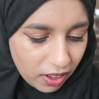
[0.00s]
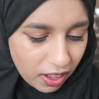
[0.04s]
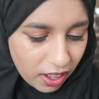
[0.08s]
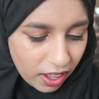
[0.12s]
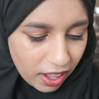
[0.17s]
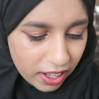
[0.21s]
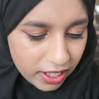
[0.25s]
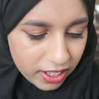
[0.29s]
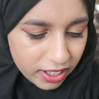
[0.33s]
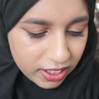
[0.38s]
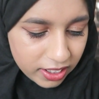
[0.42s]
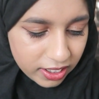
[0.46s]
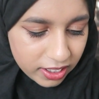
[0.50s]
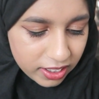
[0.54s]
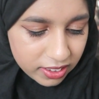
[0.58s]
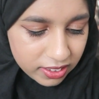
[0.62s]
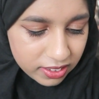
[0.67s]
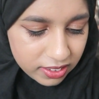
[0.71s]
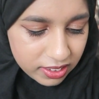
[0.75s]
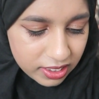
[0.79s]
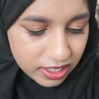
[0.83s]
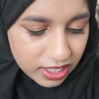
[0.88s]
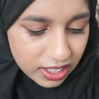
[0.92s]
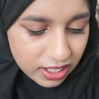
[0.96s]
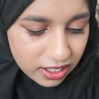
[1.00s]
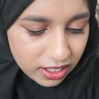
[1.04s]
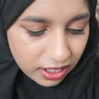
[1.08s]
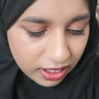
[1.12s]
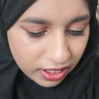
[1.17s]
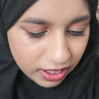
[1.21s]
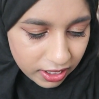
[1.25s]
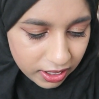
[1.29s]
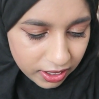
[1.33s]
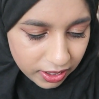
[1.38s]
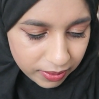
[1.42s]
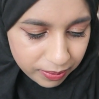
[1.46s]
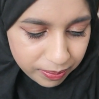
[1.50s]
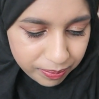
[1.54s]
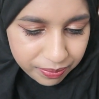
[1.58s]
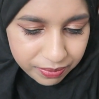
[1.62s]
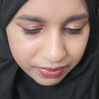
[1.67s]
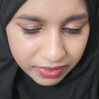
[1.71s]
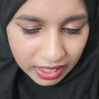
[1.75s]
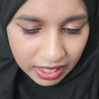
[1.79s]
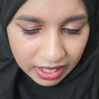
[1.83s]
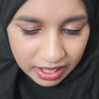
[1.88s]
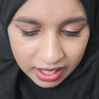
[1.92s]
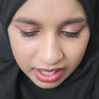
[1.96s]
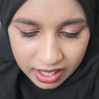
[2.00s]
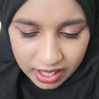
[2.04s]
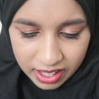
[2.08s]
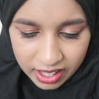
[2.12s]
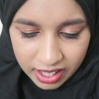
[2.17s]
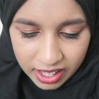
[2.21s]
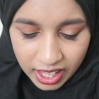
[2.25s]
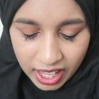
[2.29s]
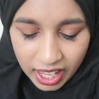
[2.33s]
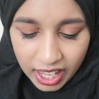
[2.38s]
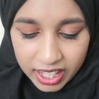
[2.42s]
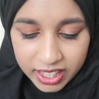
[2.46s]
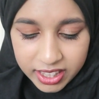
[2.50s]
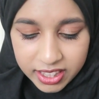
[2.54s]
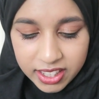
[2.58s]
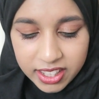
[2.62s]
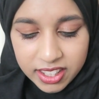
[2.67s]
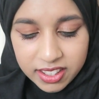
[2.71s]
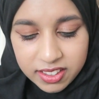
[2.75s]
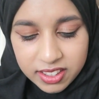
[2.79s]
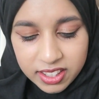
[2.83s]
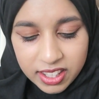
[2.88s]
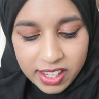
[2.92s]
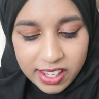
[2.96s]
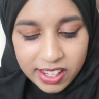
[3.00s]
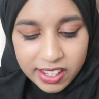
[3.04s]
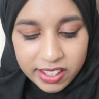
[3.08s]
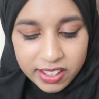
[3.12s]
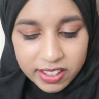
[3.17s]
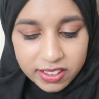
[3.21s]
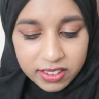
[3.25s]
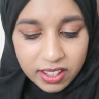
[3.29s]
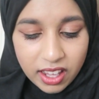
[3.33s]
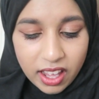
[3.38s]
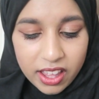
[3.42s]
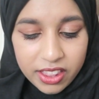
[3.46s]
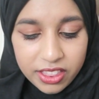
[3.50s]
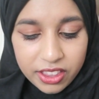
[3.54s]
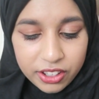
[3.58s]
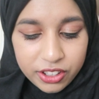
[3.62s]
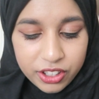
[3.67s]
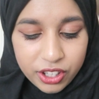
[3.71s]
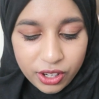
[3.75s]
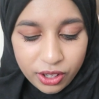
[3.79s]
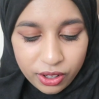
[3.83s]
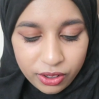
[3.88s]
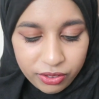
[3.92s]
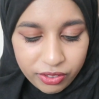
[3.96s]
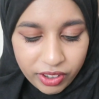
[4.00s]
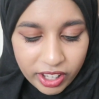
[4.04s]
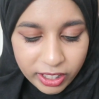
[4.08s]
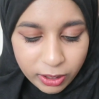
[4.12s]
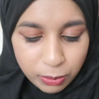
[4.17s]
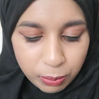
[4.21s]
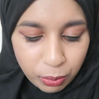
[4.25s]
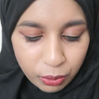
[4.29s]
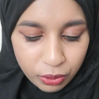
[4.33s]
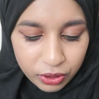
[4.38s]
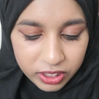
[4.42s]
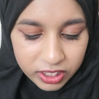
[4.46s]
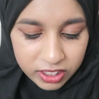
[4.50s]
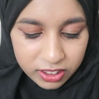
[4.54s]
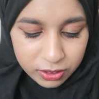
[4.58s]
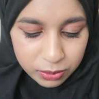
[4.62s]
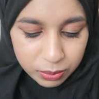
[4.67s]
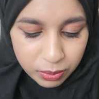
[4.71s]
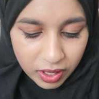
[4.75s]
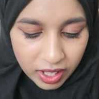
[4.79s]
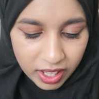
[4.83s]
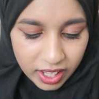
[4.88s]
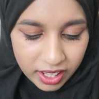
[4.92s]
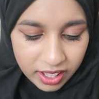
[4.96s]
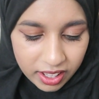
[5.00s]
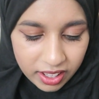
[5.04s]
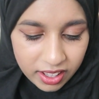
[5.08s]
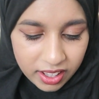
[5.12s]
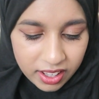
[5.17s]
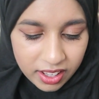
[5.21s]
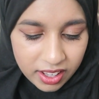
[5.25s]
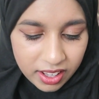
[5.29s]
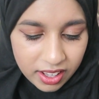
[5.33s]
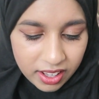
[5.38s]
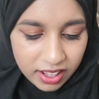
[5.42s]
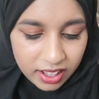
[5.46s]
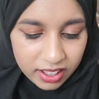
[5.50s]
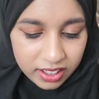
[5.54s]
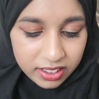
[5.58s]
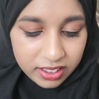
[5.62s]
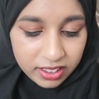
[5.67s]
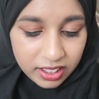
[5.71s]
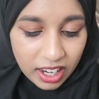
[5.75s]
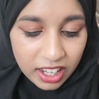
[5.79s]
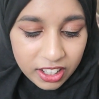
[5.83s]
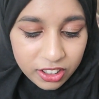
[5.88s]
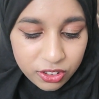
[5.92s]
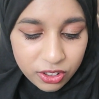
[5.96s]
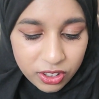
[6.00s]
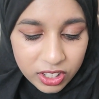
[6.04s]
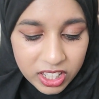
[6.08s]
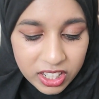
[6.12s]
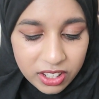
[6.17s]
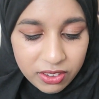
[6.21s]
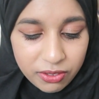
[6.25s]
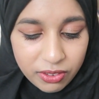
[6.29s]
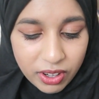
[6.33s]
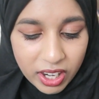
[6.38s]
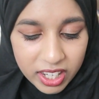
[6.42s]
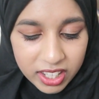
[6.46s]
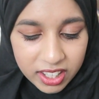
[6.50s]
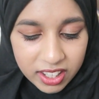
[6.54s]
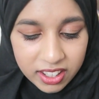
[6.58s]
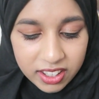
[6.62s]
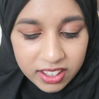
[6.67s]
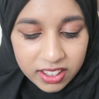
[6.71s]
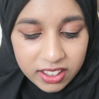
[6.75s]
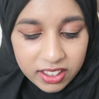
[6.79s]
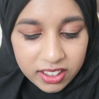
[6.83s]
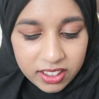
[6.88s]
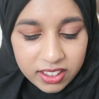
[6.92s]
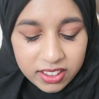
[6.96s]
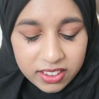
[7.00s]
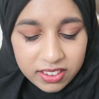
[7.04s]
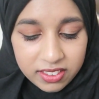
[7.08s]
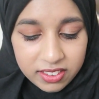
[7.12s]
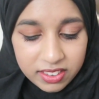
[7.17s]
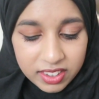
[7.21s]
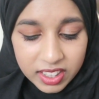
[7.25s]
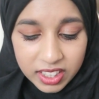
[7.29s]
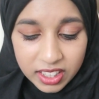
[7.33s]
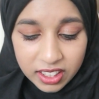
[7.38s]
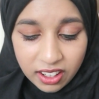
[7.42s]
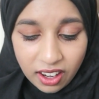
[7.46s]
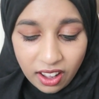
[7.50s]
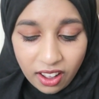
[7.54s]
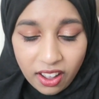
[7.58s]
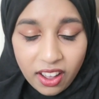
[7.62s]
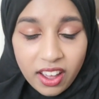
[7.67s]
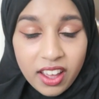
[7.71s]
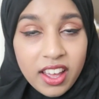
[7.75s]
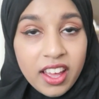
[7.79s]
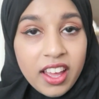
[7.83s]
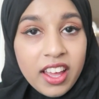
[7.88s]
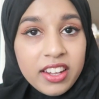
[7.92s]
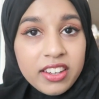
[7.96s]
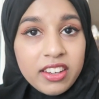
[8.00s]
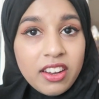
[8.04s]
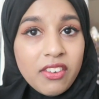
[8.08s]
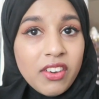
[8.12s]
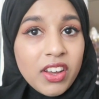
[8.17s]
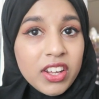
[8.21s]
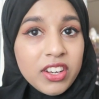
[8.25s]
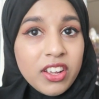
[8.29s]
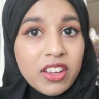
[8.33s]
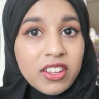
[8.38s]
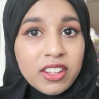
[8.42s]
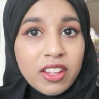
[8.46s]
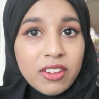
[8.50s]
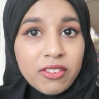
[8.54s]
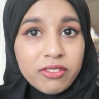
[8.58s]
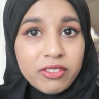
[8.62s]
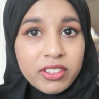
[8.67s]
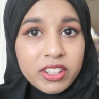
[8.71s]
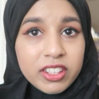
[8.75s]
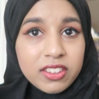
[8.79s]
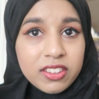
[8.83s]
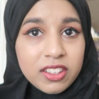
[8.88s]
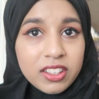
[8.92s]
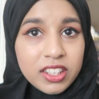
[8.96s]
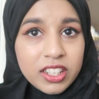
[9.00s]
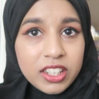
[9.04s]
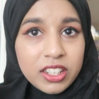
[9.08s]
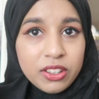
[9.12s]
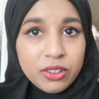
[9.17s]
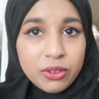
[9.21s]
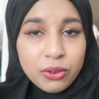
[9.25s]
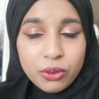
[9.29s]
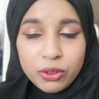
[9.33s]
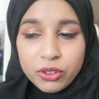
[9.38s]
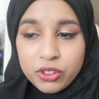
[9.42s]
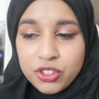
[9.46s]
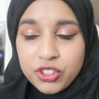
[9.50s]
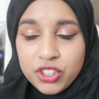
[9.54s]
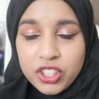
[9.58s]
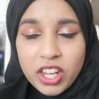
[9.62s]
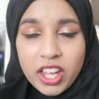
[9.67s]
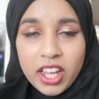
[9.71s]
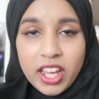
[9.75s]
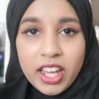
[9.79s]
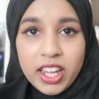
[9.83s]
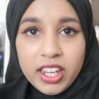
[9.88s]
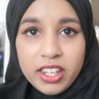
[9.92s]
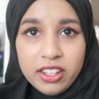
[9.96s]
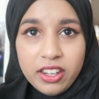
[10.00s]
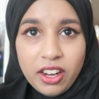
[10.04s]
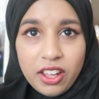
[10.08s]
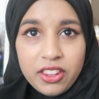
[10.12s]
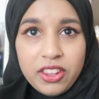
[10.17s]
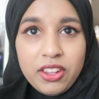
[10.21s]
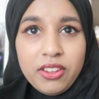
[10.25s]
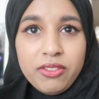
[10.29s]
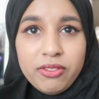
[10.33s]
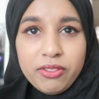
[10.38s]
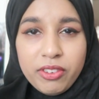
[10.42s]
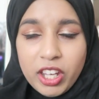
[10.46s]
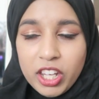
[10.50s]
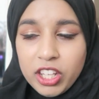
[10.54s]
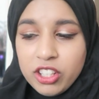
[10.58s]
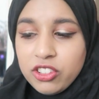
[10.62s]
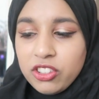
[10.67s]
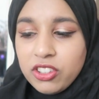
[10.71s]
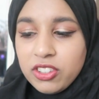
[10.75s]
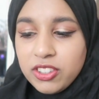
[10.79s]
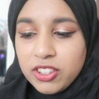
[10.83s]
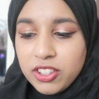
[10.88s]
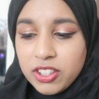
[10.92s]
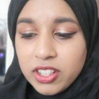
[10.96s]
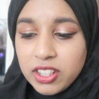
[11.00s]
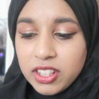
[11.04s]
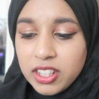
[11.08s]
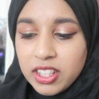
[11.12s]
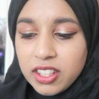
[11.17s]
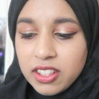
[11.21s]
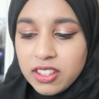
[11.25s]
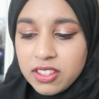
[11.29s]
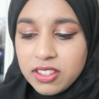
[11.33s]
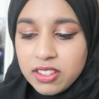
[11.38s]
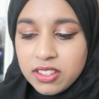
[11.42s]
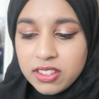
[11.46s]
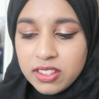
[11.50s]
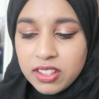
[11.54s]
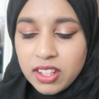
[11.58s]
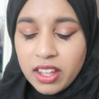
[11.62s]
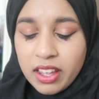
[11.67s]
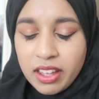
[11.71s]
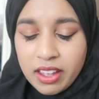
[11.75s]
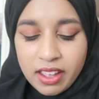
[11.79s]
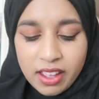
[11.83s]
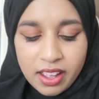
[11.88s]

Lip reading: high-end concealer, and this is the Too Faced Born This Way Naturally Radiant Concealer. Now, I know they've recently launched another version to this,